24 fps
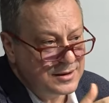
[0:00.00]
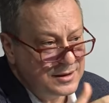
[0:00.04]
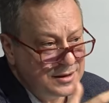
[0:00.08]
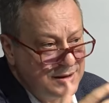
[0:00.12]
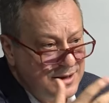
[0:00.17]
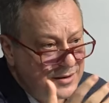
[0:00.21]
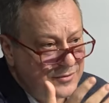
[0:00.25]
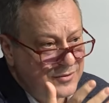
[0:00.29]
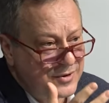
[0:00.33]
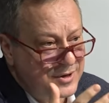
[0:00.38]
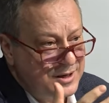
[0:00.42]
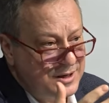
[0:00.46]

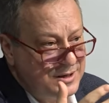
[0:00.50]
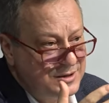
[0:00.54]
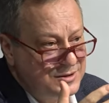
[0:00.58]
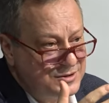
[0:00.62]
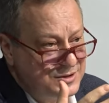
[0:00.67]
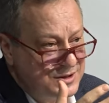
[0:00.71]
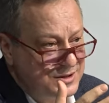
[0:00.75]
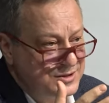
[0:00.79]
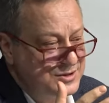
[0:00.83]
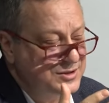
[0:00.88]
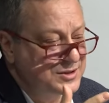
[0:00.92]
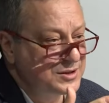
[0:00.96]
In a very
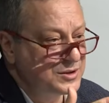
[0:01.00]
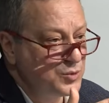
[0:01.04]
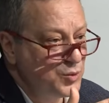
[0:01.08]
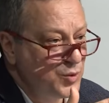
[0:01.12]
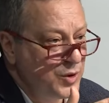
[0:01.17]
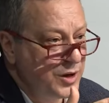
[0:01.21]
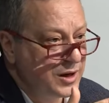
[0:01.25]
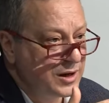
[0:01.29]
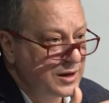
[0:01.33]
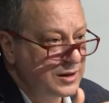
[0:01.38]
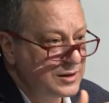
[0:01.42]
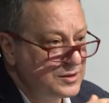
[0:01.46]
interesting
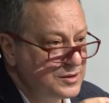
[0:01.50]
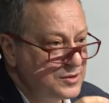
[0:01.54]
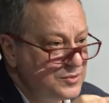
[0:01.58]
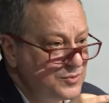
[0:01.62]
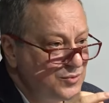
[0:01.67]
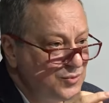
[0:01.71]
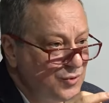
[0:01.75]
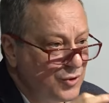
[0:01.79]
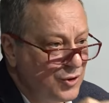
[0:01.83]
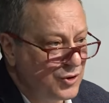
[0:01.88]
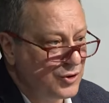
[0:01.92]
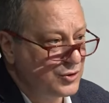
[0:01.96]
way, the
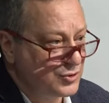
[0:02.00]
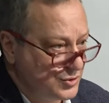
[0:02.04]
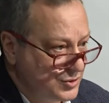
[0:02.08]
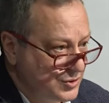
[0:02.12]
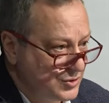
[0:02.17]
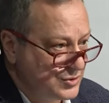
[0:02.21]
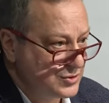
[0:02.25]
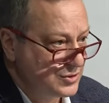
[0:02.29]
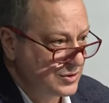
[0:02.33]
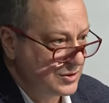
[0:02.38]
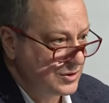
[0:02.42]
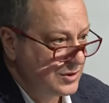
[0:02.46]

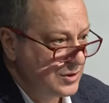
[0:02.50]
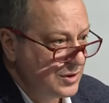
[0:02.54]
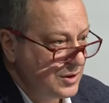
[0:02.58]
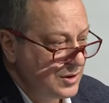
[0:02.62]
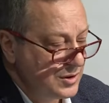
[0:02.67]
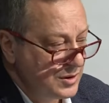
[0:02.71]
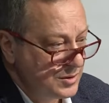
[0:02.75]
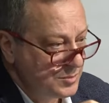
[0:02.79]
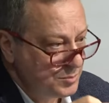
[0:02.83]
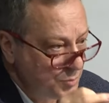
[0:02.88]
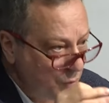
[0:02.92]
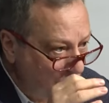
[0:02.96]
wars,
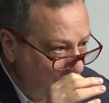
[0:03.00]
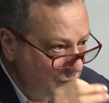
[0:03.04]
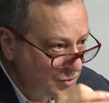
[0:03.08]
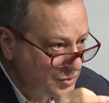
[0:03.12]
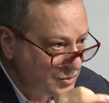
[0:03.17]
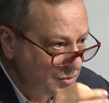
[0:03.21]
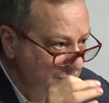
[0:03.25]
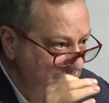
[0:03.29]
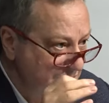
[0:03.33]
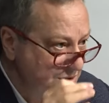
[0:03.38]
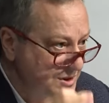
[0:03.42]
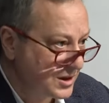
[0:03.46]

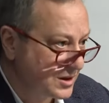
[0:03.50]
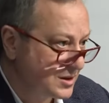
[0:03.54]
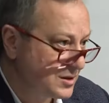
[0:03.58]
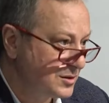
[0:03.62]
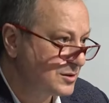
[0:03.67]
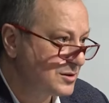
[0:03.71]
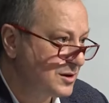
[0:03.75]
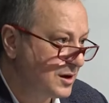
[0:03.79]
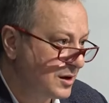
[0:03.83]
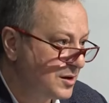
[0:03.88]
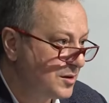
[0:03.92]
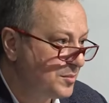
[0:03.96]
both the
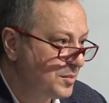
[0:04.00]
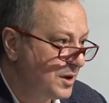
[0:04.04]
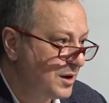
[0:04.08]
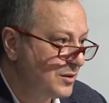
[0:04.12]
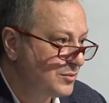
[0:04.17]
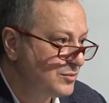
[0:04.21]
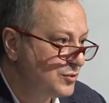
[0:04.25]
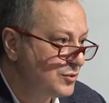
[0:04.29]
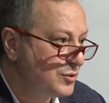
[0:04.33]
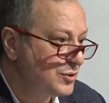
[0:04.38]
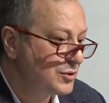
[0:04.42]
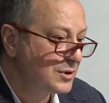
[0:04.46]
Second
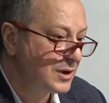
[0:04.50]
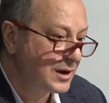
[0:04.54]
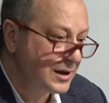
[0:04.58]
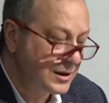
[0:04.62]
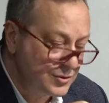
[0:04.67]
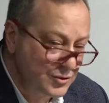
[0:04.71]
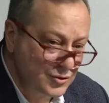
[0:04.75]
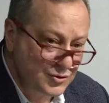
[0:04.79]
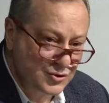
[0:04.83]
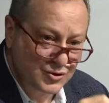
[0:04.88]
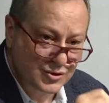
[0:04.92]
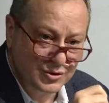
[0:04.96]
Karabakh War
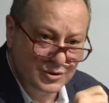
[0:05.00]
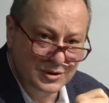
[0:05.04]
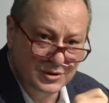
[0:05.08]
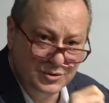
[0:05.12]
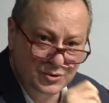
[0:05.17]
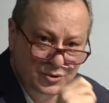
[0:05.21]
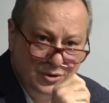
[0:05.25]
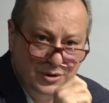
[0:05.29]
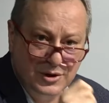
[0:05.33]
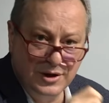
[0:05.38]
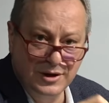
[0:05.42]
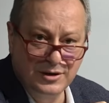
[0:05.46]
and also the
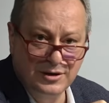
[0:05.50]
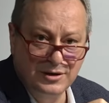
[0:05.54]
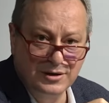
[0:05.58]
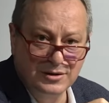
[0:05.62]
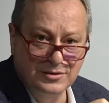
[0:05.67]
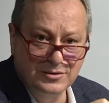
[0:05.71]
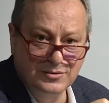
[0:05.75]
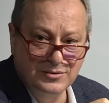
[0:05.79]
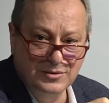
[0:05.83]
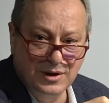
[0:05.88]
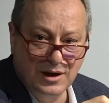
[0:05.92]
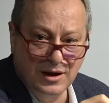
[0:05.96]

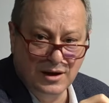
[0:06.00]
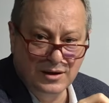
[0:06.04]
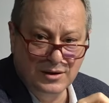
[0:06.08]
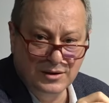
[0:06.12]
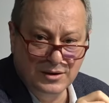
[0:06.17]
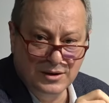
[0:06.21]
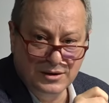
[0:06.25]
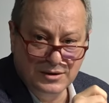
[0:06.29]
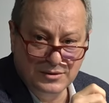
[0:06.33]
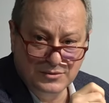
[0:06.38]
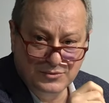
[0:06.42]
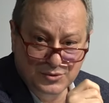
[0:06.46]
Ukrainian,
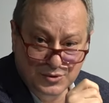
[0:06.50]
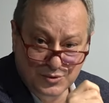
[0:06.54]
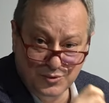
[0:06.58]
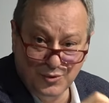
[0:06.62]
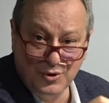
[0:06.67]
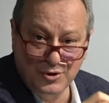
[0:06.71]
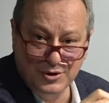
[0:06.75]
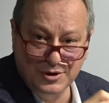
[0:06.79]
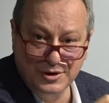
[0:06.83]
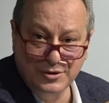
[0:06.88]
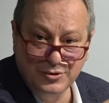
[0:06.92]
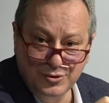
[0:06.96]
the
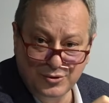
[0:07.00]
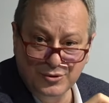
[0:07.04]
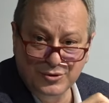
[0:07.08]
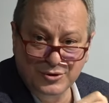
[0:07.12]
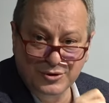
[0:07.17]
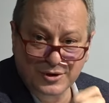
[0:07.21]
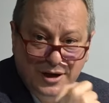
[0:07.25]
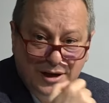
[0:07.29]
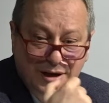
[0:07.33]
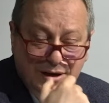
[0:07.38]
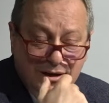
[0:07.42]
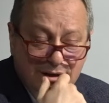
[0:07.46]
war in
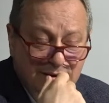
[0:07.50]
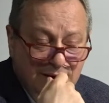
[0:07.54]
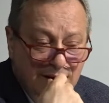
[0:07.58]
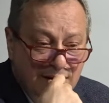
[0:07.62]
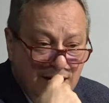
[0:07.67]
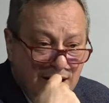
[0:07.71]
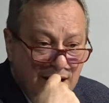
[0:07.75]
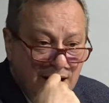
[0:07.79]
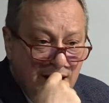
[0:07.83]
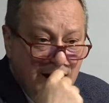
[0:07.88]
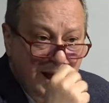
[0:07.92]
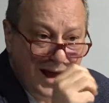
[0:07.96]
Ukraine,
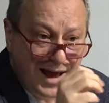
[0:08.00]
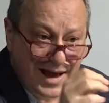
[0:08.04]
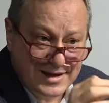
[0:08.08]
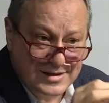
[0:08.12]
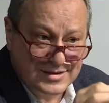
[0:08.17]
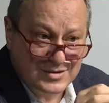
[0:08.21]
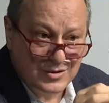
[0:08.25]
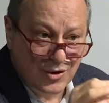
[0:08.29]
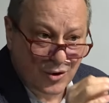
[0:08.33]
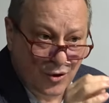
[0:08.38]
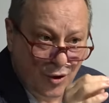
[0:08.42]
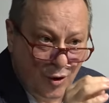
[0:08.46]

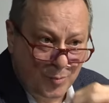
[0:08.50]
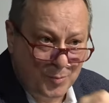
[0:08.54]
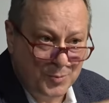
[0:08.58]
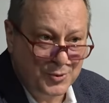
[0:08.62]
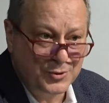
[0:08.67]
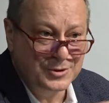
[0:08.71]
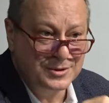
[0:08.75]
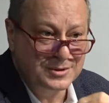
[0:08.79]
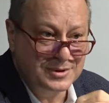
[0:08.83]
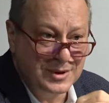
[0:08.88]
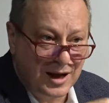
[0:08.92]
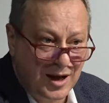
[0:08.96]
has
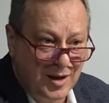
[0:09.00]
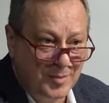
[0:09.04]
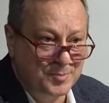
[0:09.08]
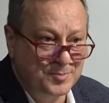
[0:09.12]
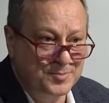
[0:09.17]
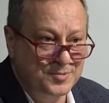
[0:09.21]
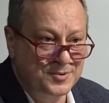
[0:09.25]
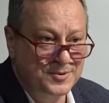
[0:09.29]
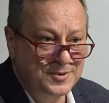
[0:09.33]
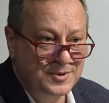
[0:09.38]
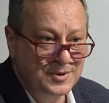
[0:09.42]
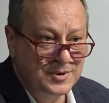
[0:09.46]
opened
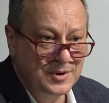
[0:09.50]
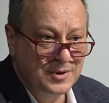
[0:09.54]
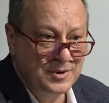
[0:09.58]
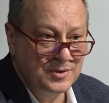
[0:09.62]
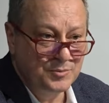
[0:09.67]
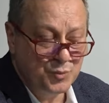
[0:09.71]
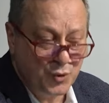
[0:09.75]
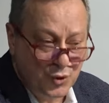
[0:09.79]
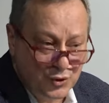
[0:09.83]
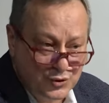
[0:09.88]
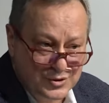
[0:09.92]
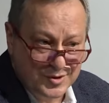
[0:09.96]
up
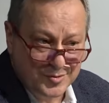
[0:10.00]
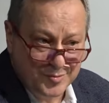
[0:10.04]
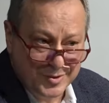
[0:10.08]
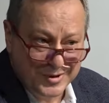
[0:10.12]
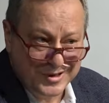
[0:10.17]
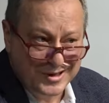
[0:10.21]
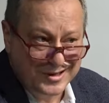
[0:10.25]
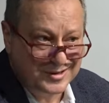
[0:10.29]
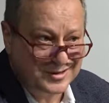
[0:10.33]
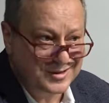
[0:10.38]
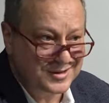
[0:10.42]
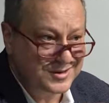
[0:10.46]

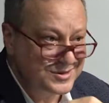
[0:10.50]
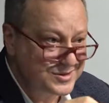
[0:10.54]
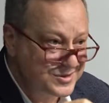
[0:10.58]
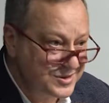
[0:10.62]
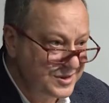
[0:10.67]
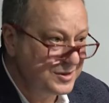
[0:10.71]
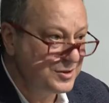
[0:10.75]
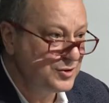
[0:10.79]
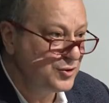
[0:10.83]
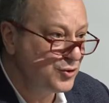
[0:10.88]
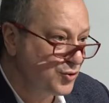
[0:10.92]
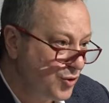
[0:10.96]
possibilities
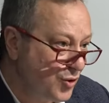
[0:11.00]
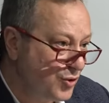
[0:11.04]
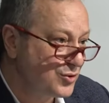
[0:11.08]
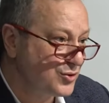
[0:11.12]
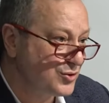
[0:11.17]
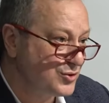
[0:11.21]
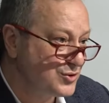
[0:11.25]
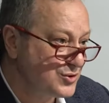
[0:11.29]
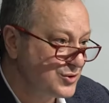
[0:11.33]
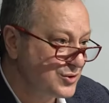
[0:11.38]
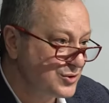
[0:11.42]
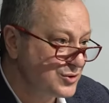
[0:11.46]
in the
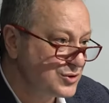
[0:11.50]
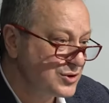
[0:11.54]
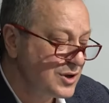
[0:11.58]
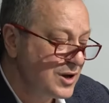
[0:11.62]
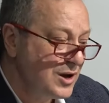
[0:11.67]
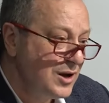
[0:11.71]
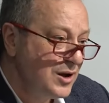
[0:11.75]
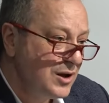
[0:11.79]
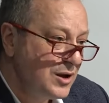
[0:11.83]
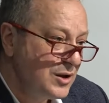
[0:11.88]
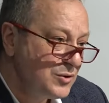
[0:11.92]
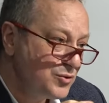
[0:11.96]
Caucasus
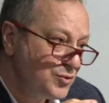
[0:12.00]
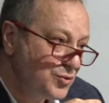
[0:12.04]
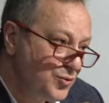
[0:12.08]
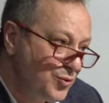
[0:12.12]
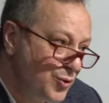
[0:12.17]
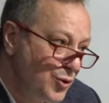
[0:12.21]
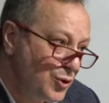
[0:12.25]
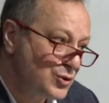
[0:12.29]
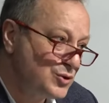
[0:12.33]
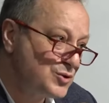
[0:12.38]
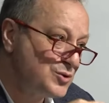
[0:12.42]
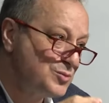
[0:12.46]

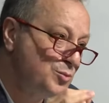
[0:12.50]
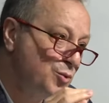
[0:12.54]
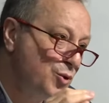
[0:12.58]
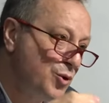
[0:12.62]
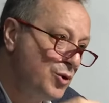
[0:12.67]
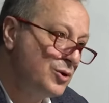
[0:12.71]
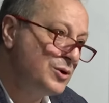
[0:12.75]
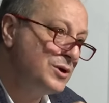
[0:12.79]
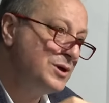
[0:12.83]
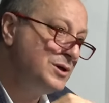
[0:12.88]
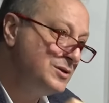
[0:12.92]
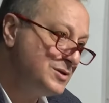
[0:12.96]
towards
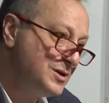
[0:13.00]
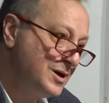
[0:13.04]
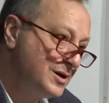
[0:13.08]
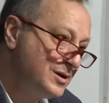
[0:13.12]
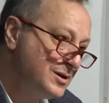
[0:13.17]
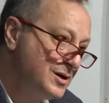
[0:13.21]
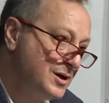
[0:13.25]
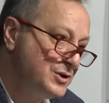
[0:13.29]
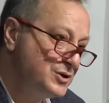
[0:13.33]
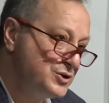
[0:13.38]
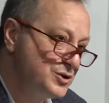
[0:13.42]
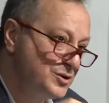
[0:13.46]
more
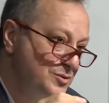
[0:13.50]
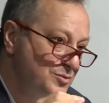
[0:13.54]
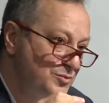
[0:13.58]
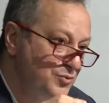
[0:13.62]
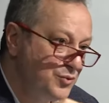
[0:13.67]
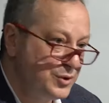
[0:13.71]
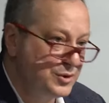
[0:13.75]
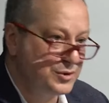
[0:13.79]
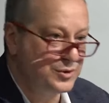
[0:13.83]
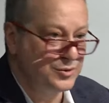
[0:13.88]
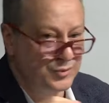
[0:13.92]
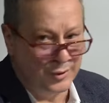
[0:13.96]
integration
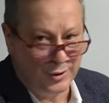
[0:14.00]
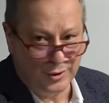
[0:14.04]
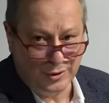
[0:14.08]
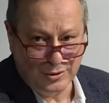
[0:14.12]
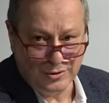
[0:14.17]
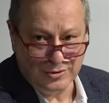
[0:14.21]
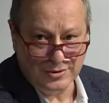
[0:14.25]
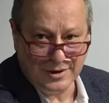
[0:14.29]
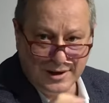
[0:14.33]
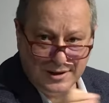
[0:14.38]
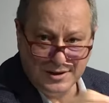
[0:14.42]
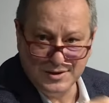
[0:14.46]
with the
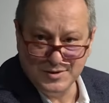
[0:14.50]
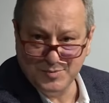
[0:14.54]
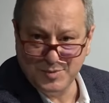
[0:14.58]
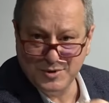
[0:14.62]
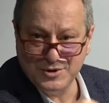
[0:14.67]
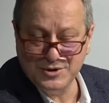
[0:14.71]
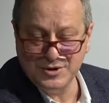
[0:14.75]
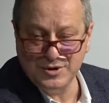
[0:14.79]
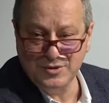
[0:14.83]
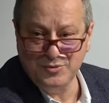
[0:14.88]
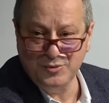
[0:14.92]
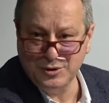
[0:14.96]
world, and
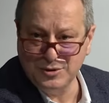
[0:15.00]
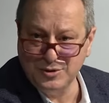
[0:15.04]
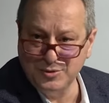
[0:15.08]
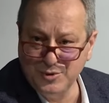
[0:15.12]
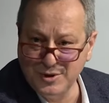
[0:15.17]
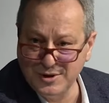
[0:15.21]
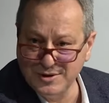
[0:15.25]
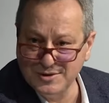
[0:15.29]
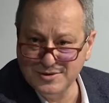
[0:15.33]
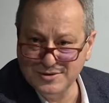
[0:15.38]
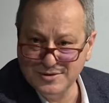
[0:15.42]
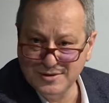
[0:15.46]
especially with the
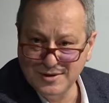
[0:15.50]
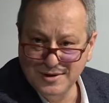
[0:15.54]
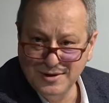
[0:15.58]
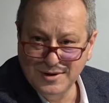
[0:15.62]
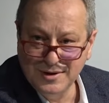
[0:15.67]
West.